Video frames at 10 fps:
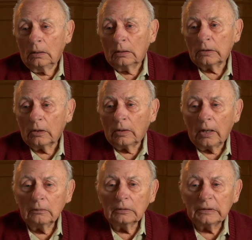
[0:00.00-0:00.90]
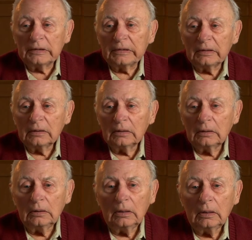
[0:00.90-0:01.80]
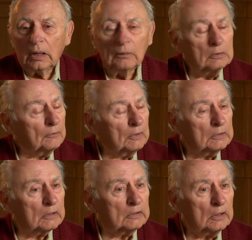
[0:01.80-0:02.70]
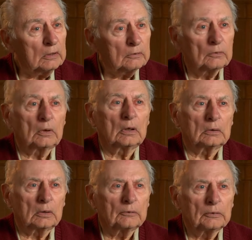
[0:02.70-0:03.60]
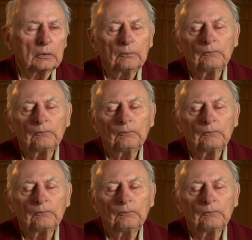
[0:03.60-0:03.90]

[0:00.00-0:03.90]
So I was very successful, however.